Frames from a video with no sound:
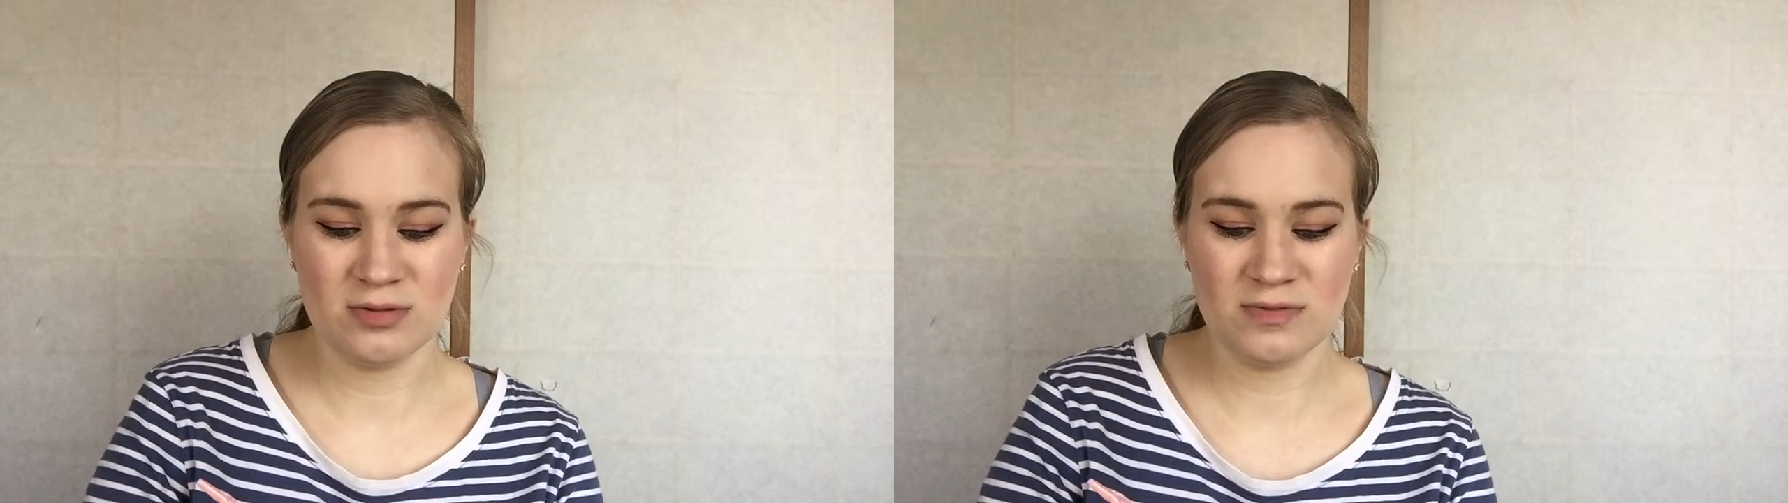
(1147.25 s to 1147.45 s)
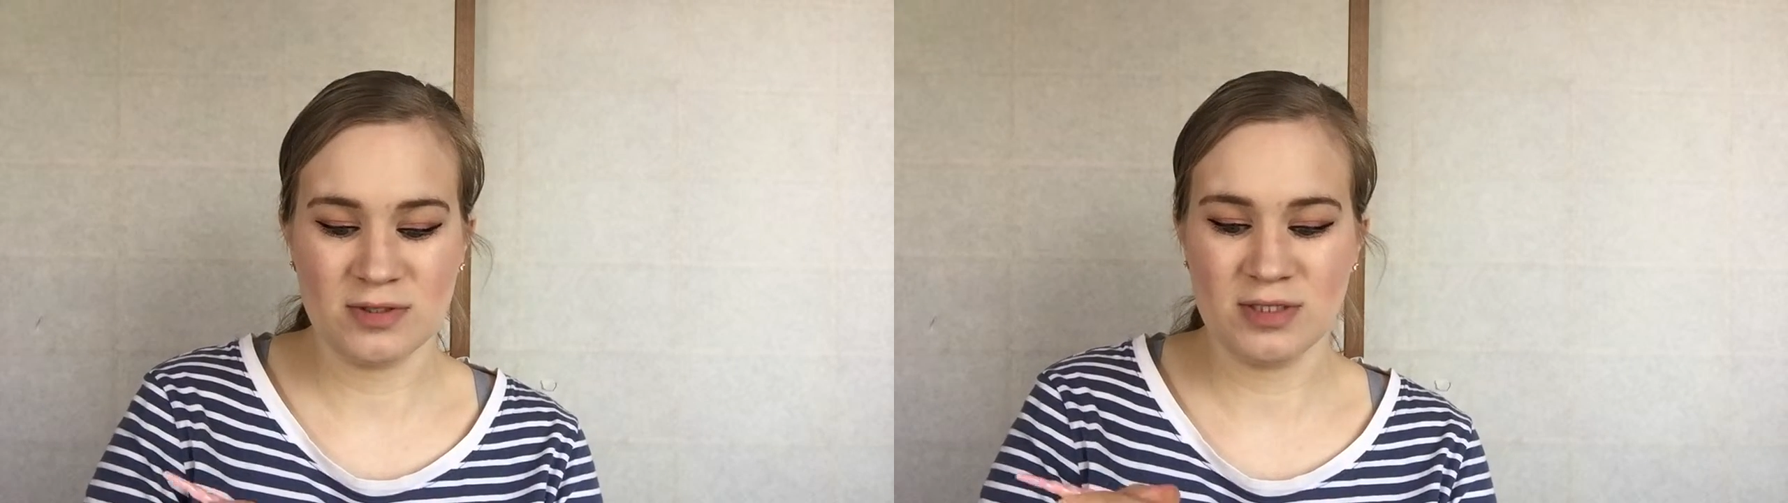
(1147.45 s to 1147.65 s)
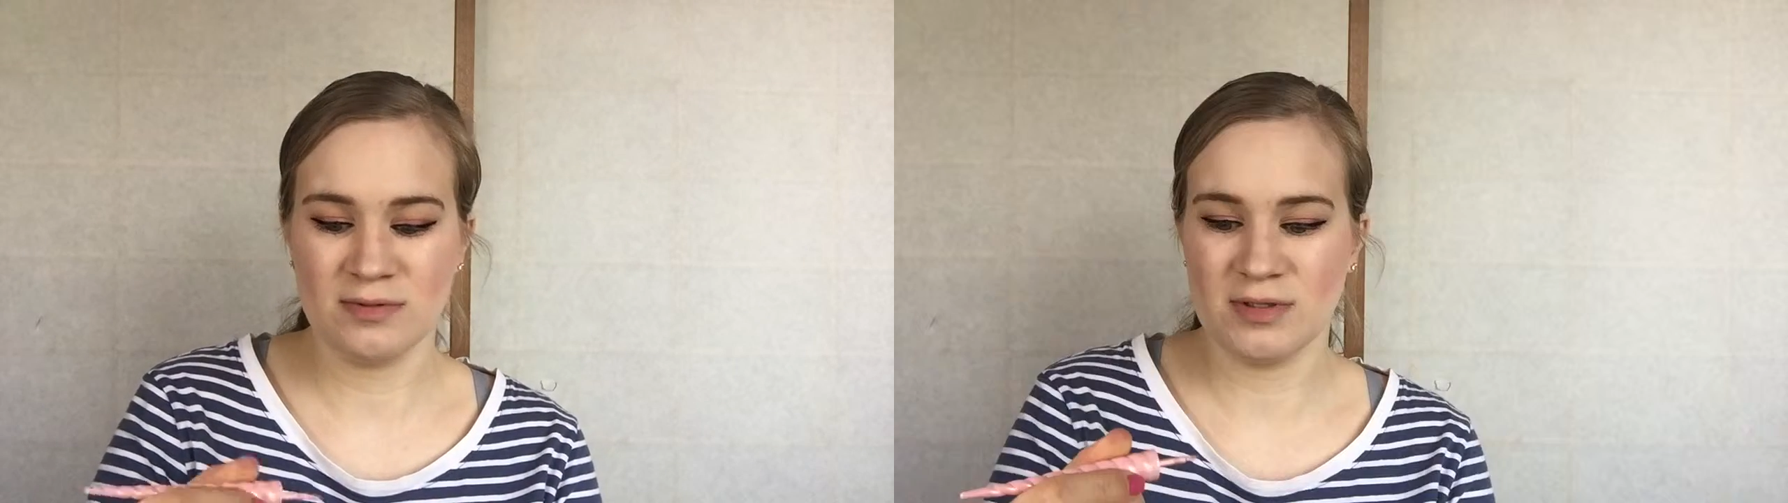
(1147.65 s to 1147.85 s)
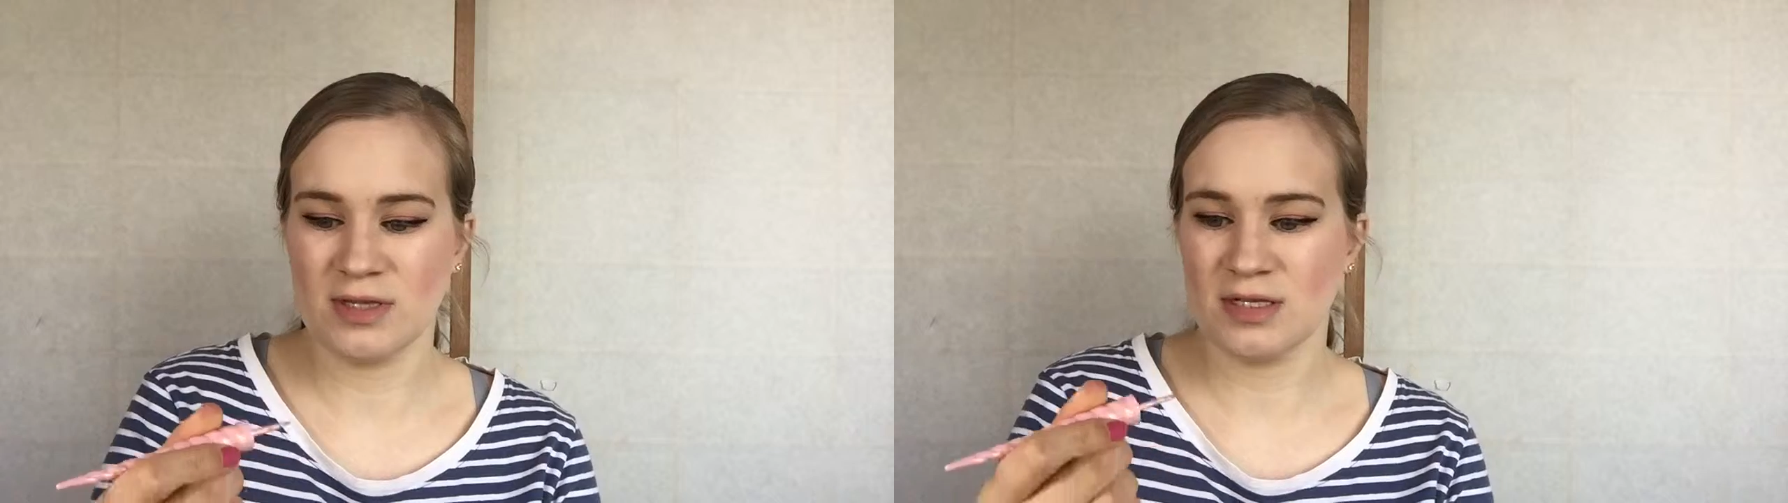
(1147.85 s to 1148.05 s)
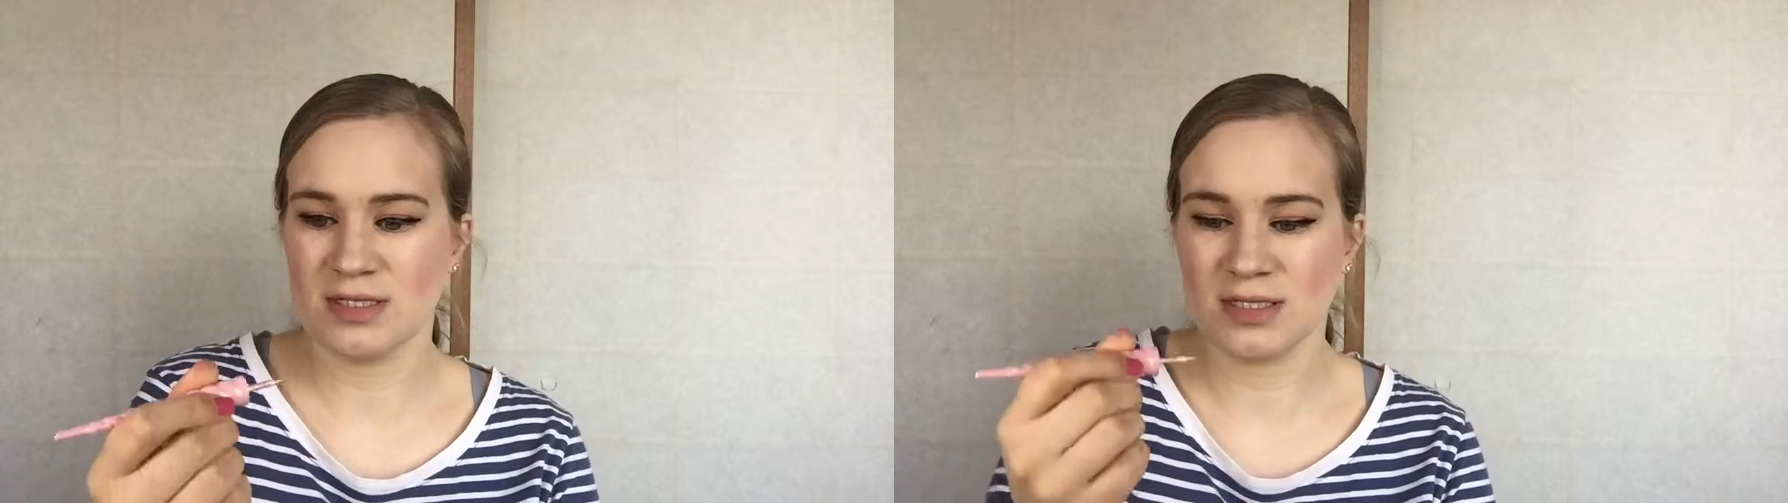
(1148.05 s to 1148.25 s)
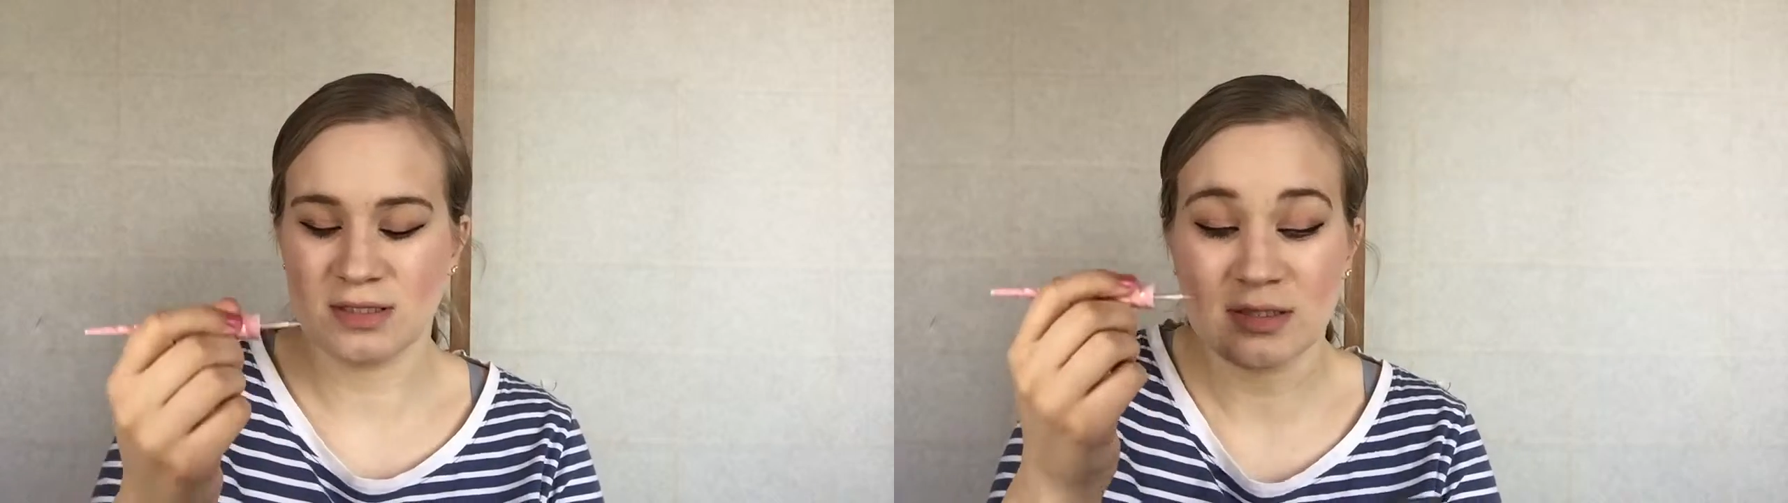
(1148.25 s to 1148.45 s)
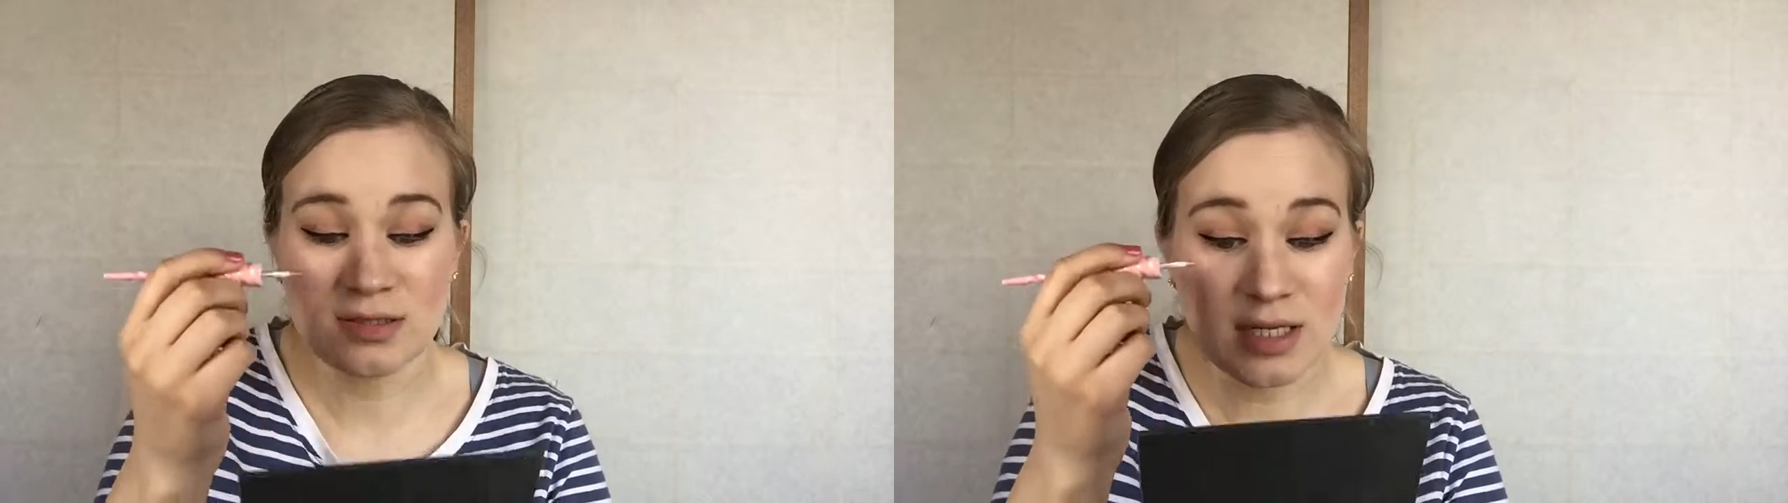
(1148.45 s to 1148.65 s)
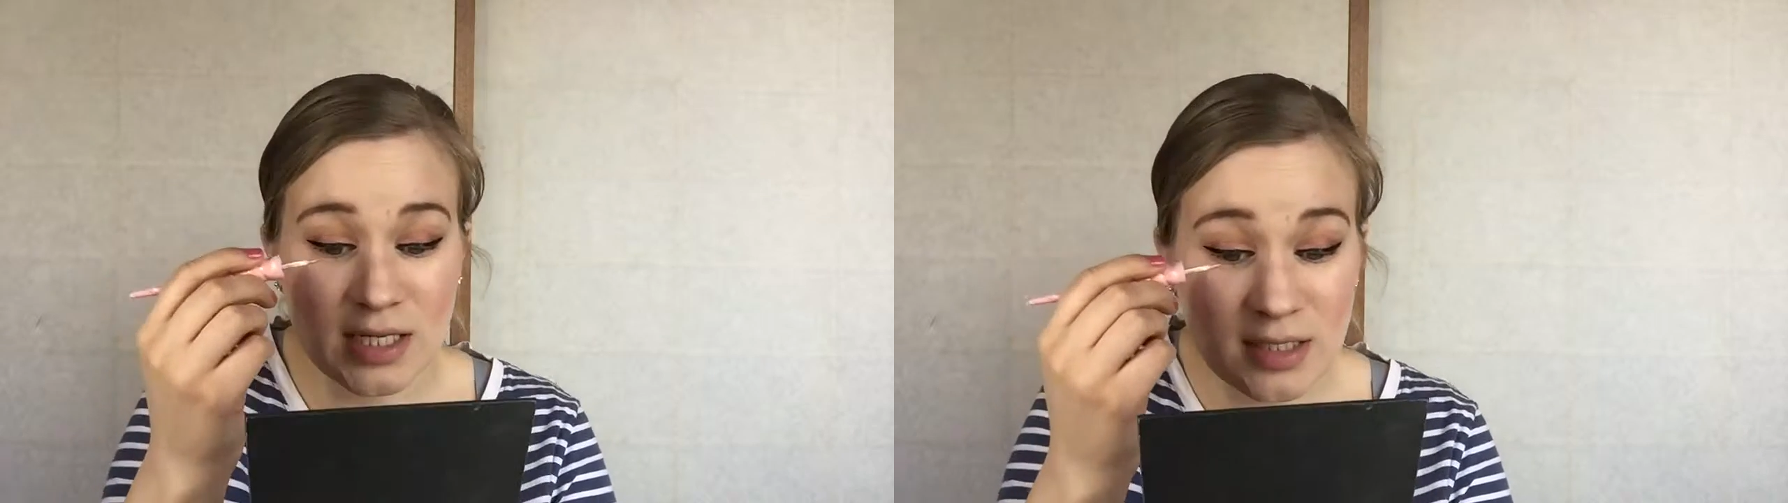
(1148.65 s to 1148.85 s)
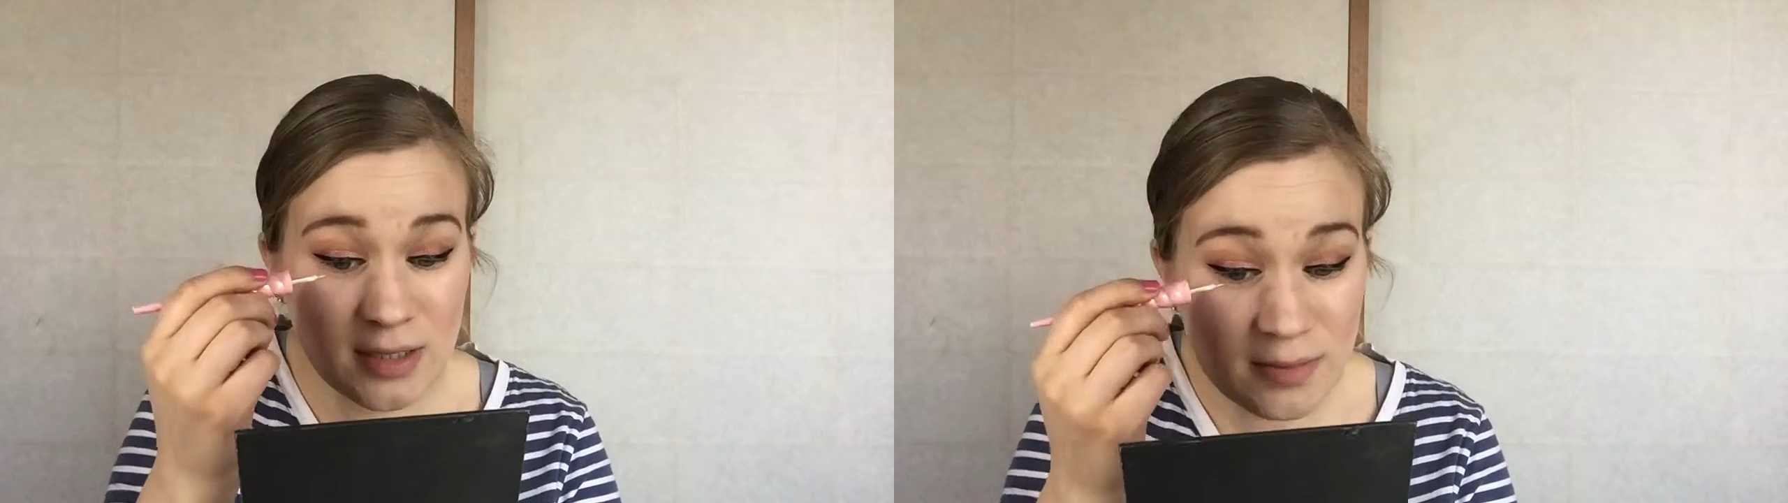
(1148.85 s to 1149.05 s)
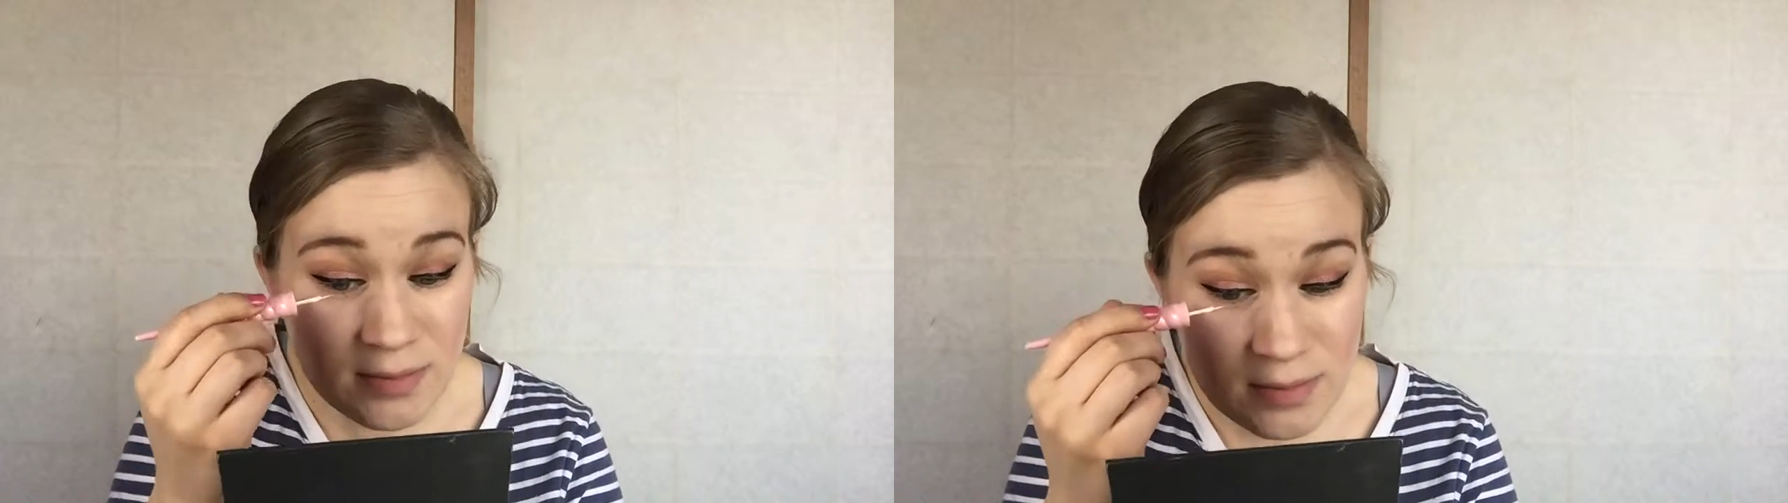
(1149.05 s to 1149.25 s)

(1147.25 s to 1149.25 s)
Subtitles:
over it with this glitter liner.